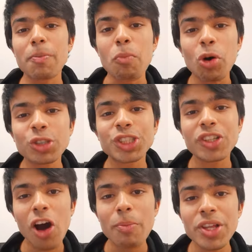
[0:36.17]
the most
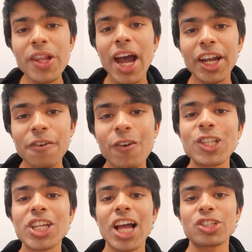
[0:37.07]
common and difficult
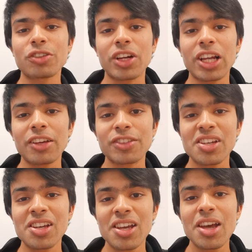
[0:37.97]
challenge of our lives
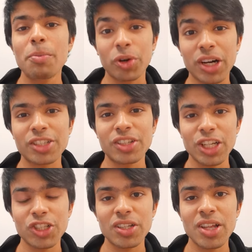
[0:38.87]

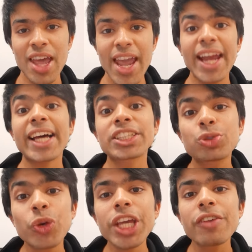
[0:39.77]
procrastination. It has
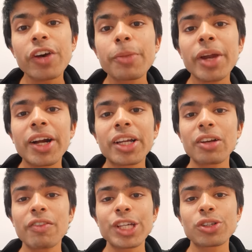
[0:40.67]
21 practical
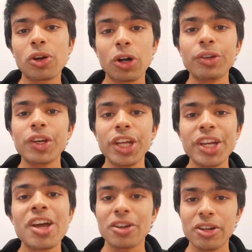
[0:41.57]
ways on all you
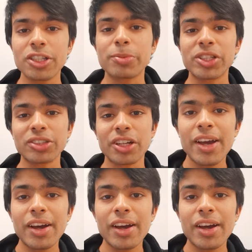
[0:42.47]
need to discipline yourself.